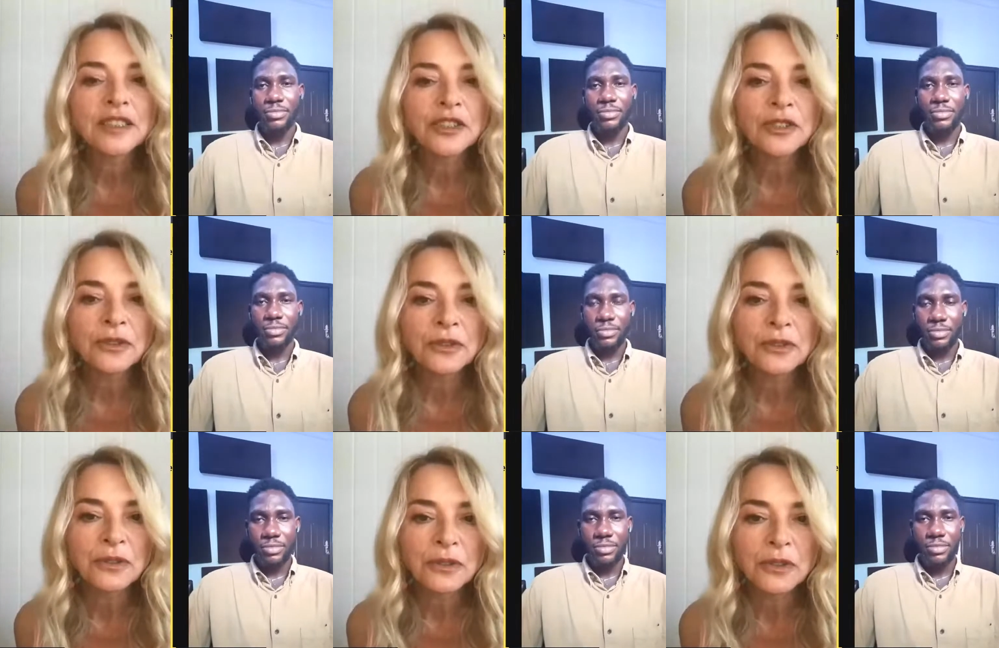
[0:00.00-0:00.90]

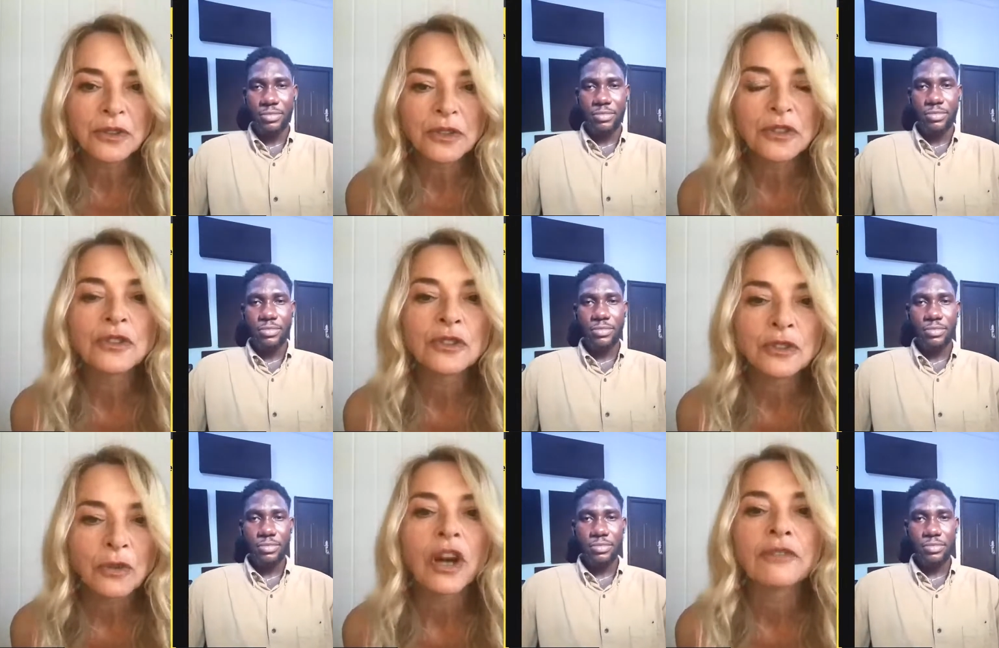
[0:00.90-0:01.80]
Speaker 1: to
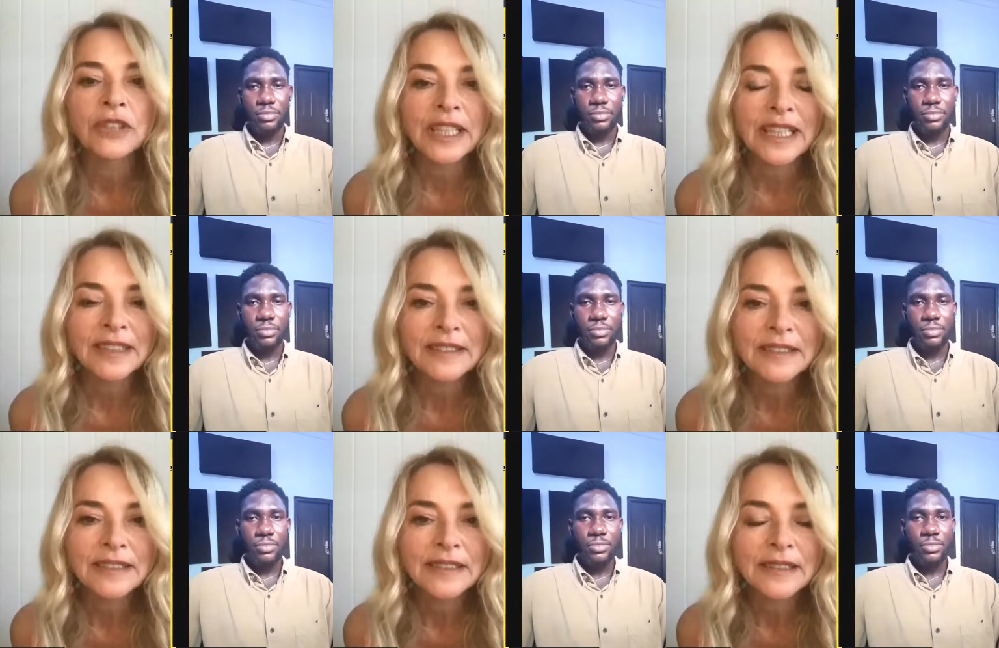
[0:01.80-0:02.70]
to africa
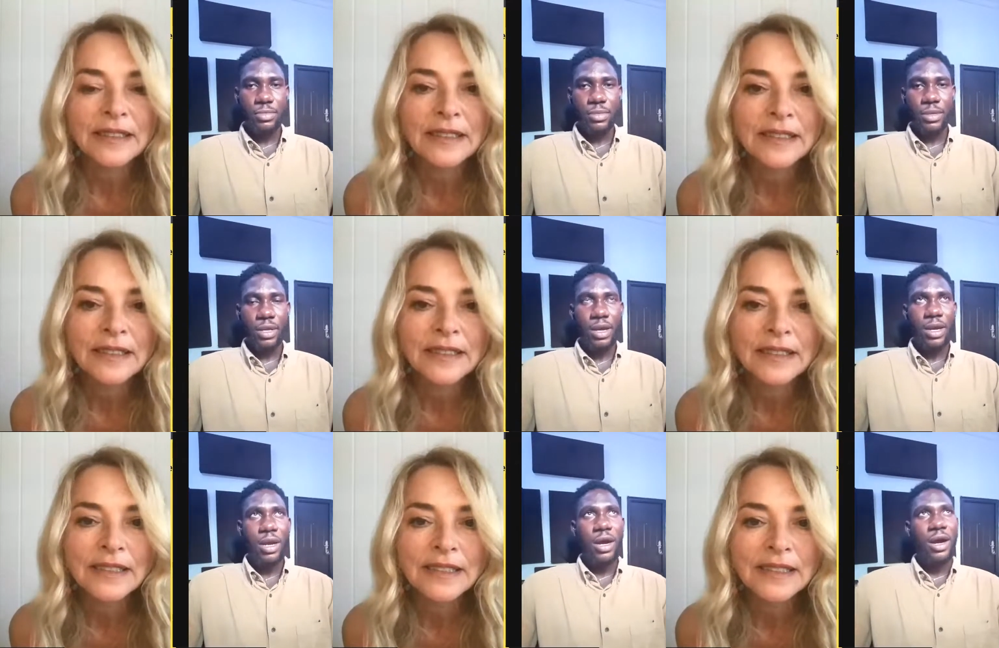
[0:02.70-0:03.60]

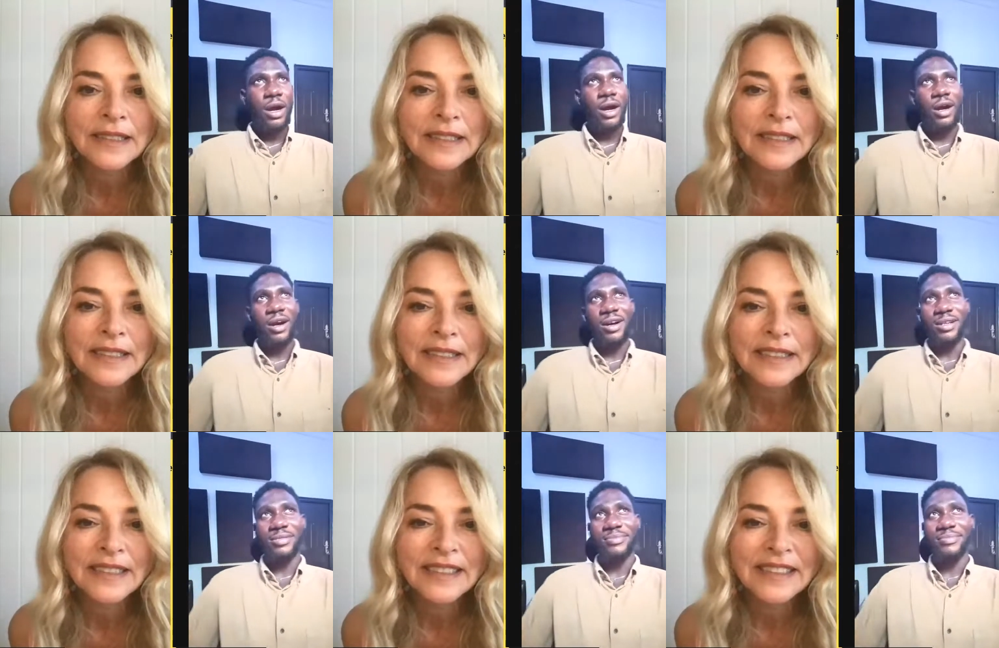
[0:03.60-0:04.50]

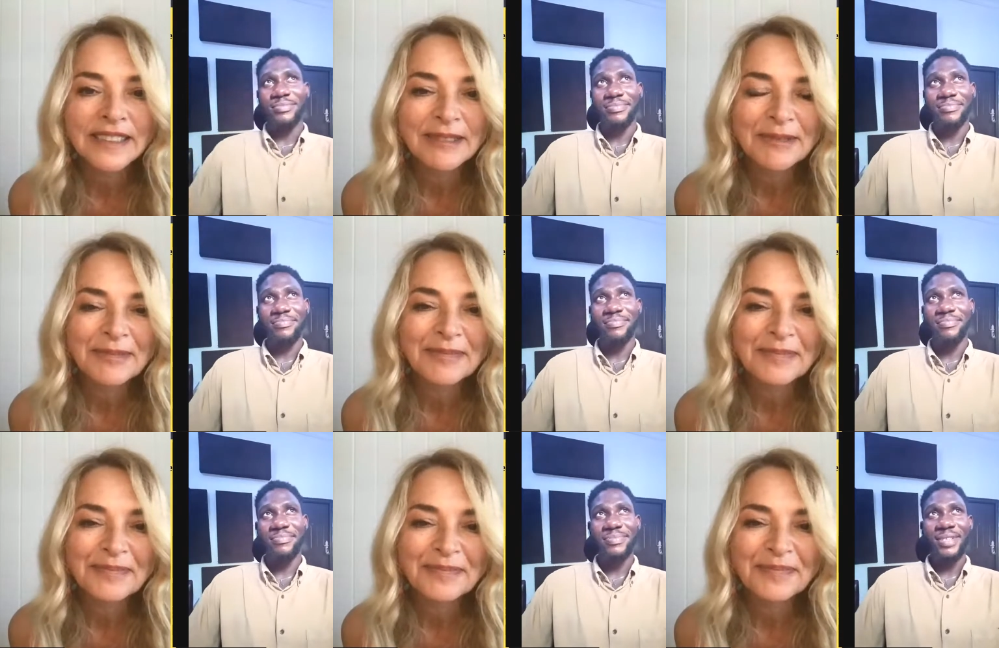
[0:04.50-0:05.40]
um
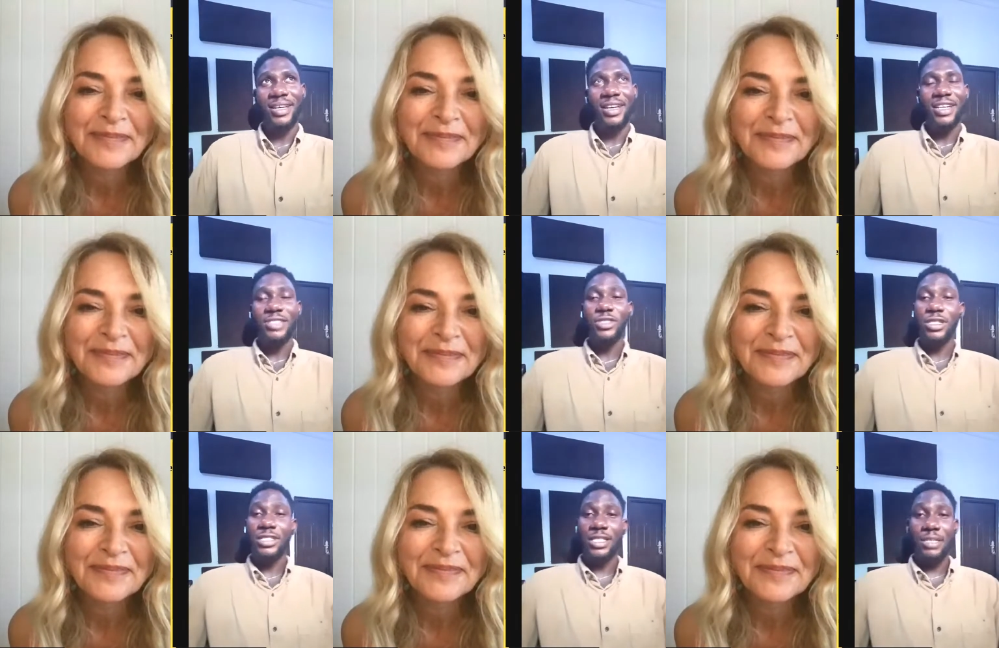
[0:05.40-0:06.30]

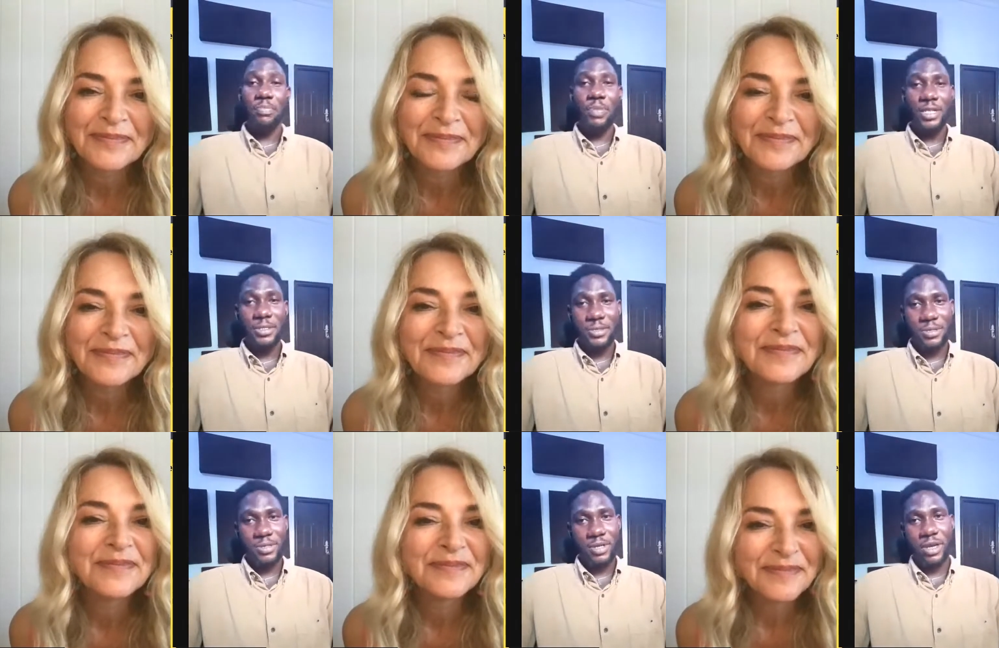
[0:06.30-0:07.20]
Speaker 2: just in a brief
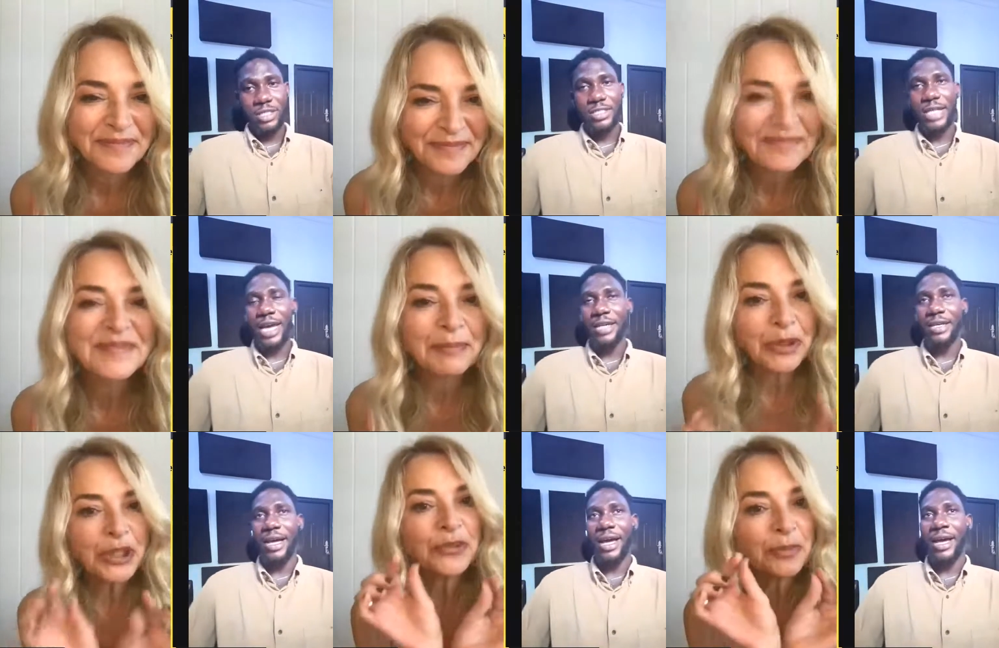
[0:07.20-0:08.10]
because i,
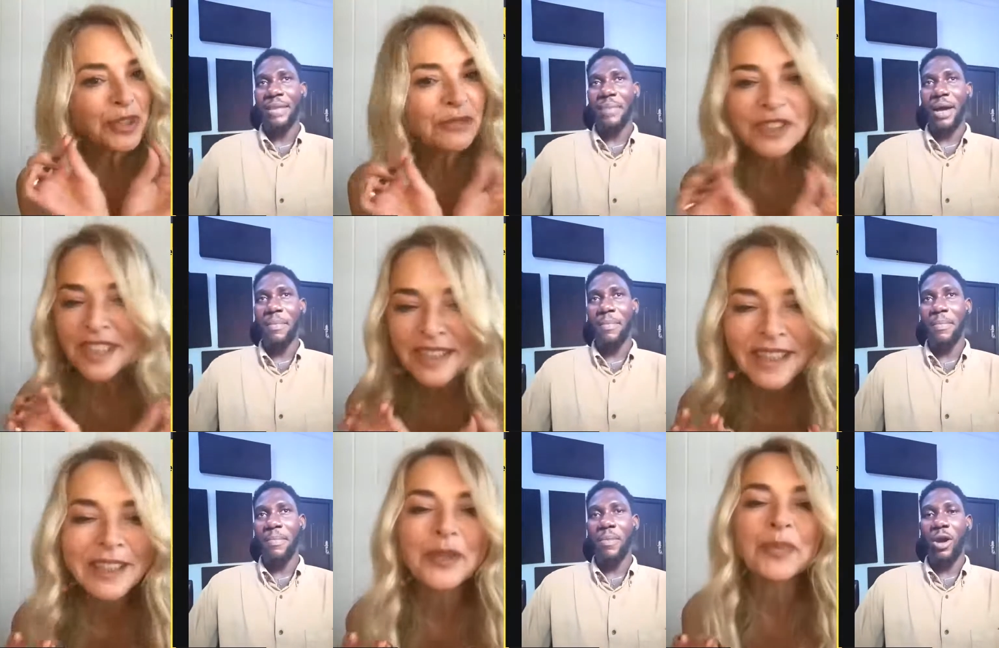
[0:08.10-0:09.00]
am I'm, I'm
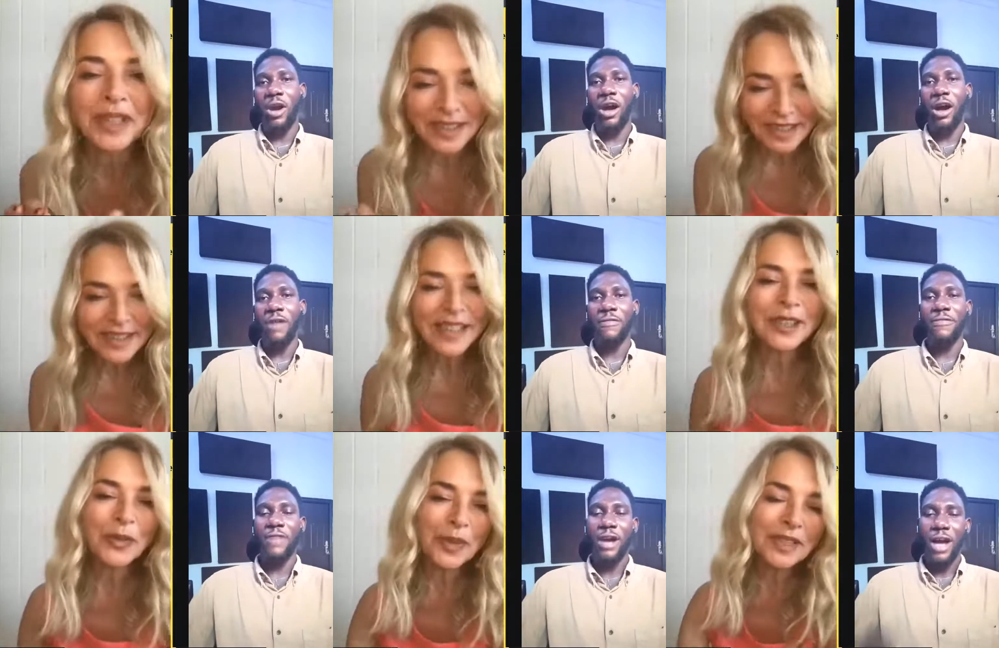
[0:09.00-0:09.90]
more of
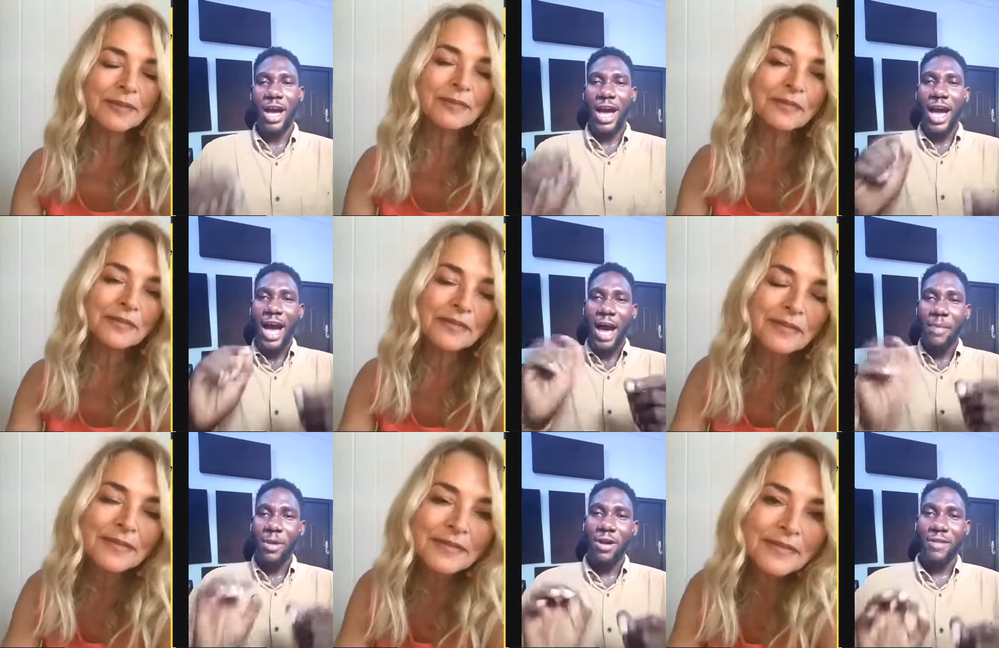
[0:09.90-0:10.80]
i'm
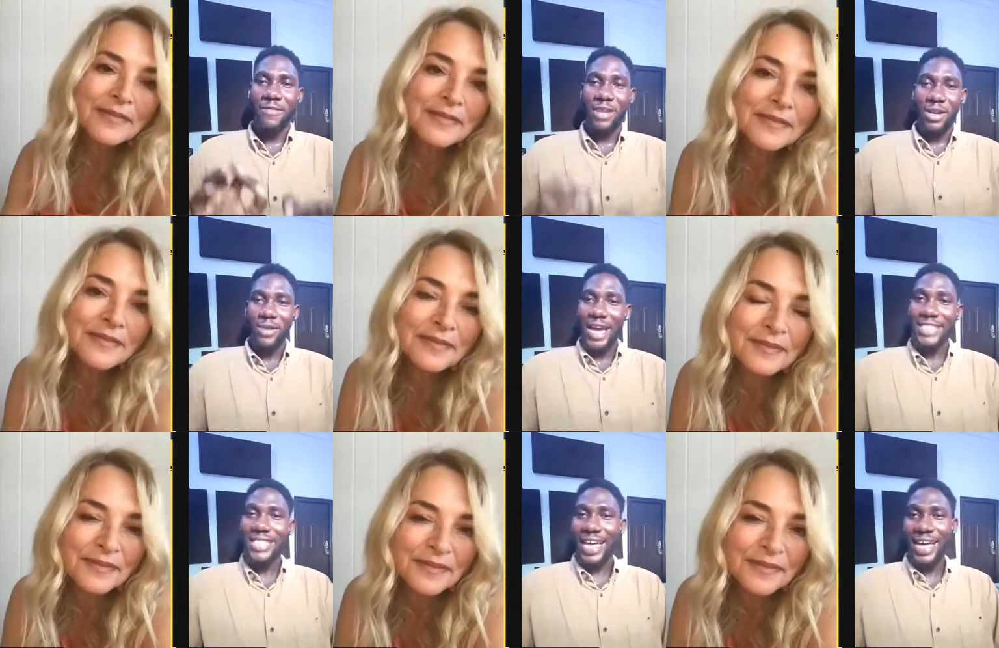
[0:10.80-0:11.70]
more of a writer